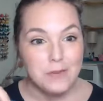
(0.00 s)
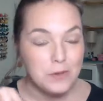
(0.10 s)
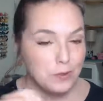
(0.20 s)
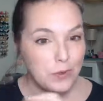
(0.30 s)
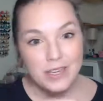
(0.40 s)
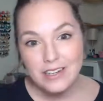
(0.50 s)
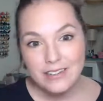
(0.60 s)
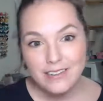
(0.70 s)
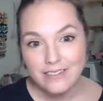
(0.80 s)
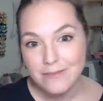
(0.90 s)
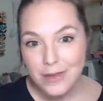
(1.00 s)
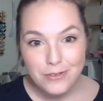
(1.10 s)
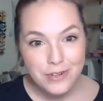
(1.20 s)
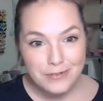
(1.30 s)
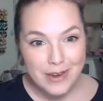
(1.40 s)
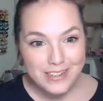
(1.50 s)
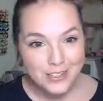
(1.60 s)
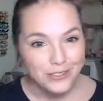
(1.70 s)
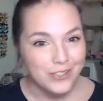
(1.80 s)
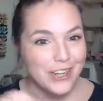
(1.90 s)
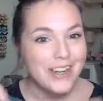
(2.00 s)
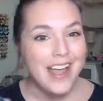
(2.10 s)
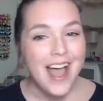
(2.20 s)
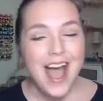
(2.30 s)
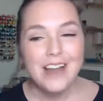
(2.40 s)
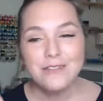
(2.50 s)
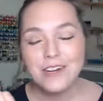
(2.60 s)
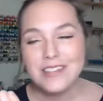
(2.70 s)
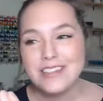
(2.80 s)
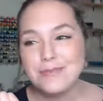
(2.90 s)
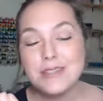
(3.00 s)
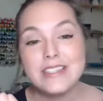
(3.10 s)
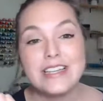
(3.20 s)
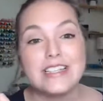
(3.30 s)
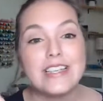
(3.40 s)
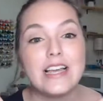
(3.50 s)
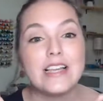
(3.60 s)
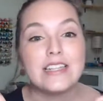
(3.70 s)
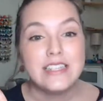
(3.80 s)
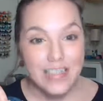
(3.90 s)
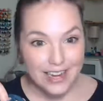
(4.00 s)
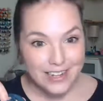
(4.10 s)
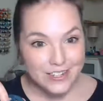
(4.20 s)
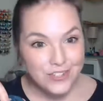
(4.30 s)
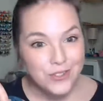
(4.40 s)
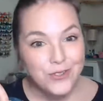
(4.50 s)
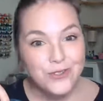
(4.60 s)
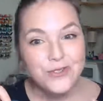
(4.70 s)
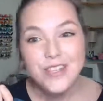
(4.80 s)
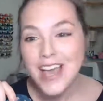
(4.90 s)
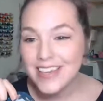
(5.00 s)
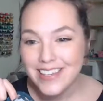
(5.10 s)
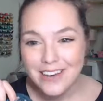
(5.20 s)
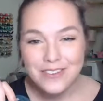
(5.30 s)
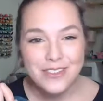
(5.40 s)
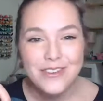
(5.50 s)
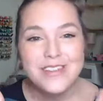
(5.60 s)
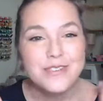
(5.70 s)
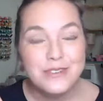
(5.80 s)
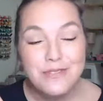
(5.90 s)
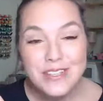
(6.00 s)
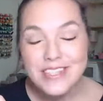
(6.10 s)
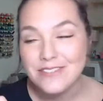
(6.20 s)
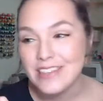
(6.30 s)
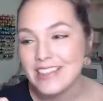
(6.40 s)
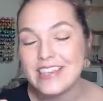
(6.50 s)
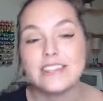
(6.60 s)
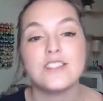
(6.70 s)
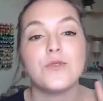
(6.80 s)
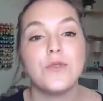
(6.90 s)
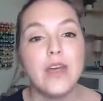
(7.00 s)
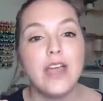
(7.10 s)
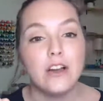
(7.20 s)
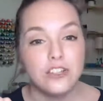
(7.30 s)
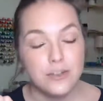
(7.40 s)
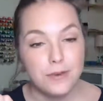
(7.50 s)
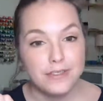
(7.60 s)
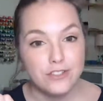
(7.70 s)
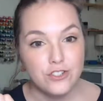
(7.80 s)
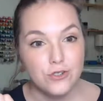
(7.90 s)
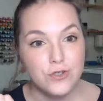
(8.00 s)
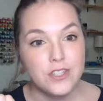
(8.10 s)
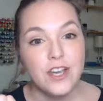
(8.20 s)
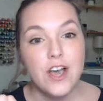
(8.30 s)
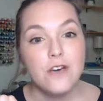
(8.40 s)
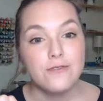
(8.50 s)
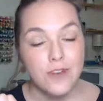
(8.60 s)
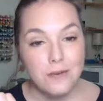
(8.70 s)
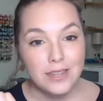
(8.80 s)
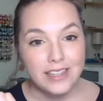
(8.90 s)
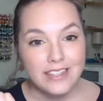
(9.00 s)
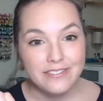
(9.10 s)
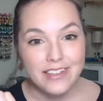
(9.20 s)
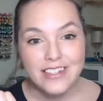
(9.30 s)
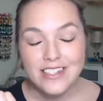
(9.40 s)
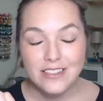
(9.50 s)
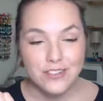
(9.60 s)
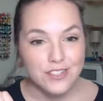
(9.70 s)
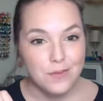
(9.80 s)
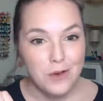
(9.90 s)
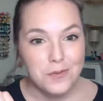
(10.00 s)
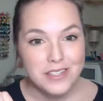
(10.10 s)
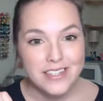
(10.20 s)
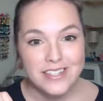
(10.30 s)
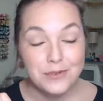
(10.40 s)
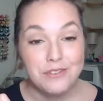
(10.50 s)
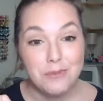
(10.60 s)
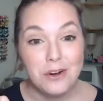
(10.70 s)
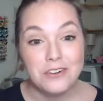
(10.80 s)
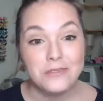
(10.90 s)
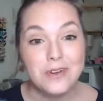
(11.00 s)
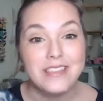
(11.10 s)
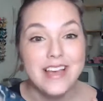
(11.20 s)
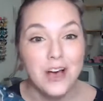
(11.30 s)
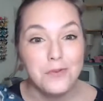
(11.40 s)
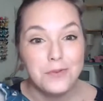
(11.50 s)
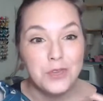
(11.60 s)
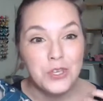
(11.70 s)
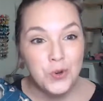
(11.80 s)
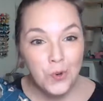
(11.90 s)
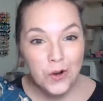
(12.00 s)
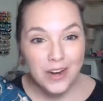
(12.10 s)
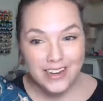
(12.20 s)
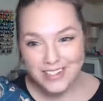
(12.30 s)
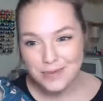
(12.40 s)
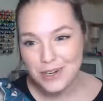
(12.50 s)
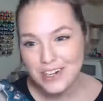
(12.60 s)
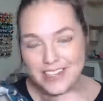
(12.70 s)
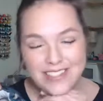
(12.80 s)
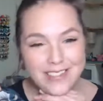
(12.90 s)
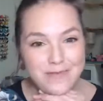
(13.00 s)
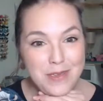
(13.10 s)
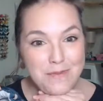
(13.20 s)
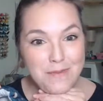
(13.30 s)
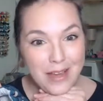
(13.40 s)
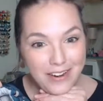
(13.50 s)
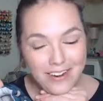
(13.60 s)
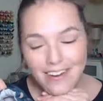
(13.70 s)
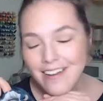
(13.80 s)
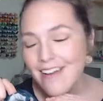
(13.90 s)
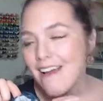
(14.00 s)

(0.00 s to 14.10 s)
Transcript: in between mothering my children and running this business, designing shoes, hanging out with you guys, doing fun stuff like this. So they are shipping the shoes from Cleveland, another small business that we've partnered with to help your experience be better.